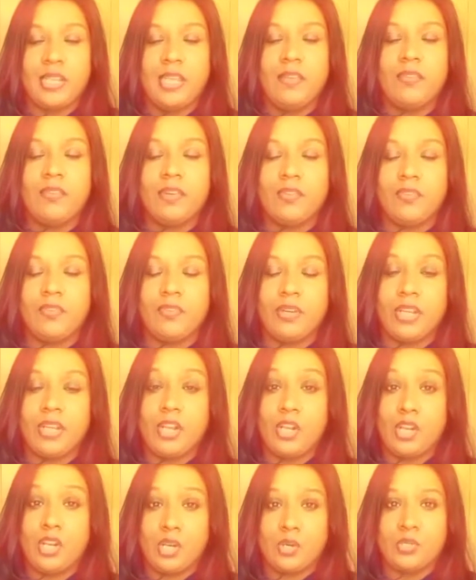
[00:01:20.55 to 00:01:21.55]
even if we
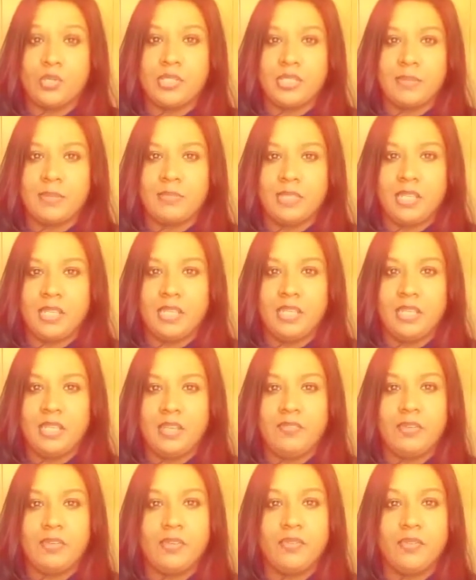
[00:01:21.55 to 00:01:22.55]
know something,
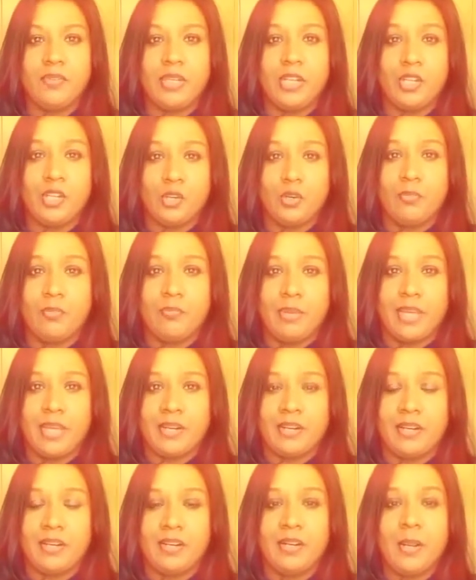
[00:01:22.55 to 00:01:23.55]
even if we know
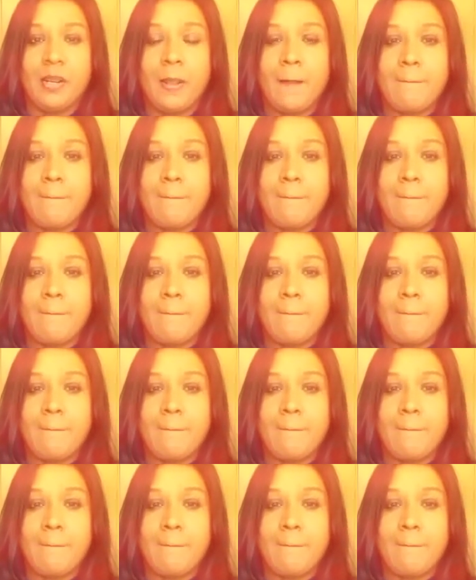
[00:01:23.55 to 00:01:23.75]
better,